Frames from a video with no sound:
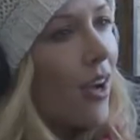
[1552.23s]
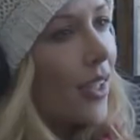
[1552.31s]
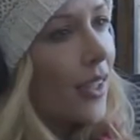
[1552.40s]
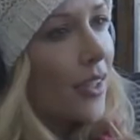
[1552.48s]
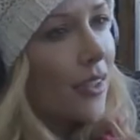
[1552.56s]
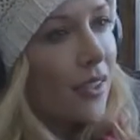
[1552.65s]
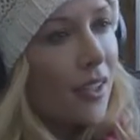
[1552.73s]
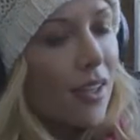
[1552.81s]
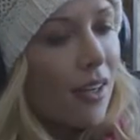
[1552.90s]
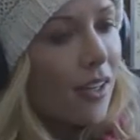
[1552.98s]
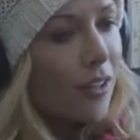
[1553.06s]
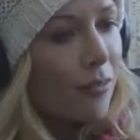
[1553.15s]
They're
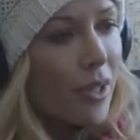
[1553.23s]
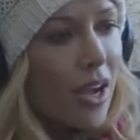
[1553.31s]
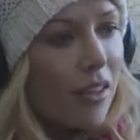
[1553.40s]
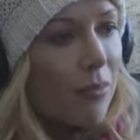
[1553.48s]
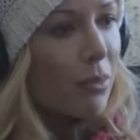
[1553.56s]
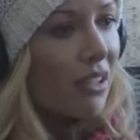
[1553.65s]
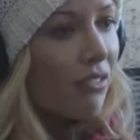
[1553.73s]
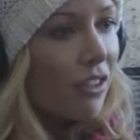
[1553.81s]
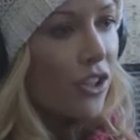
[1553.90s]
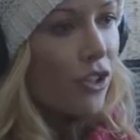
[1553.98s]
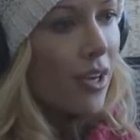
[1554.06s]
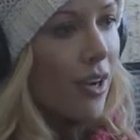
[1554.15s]
gone. Yeah, the big
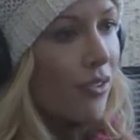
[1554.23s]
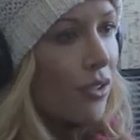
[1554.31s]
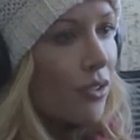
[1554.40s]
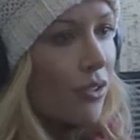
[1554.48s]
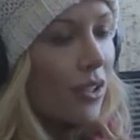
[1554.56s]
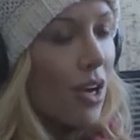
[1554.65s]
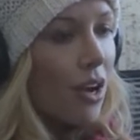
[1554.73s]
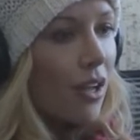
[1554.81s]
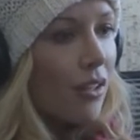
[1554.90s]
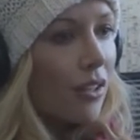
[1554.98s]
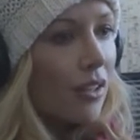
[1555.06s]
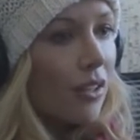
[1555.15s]
feature houses are
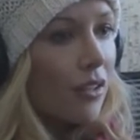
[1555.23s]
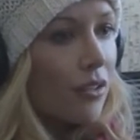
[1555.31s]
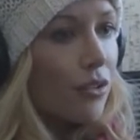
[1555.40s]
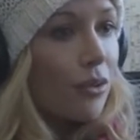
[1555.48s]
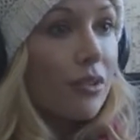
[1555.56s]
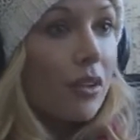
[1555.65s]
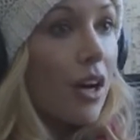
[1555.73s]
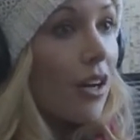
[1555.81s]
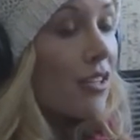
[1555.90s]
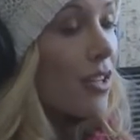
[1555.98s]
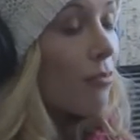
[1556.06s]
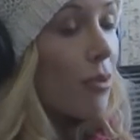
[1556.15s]
gone. The sort of
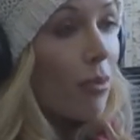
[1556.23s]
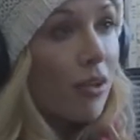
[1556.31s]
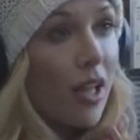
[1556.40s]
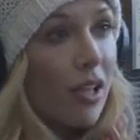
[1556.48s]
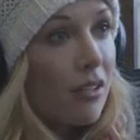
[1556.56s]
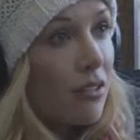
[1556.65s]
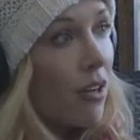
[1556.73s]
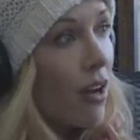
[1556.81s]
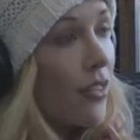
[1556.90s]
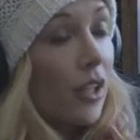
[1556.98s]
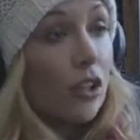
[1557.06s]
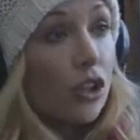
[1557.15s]
content people like is
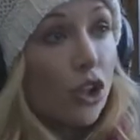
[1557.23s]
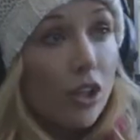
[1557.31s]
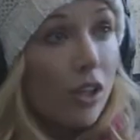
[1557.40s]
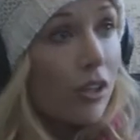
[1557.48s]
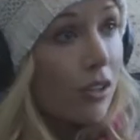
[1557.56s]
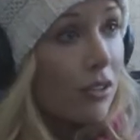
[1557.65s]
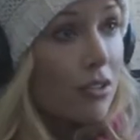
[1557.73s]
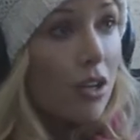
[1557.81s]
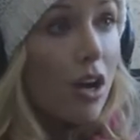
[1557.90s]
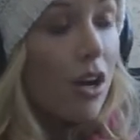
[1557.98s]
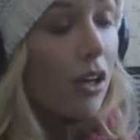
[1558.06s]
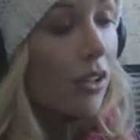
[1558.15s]
gone. The look is
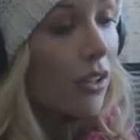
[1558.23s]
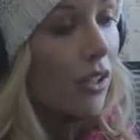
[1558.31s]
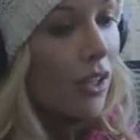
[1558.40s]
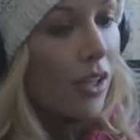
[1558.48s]
gone.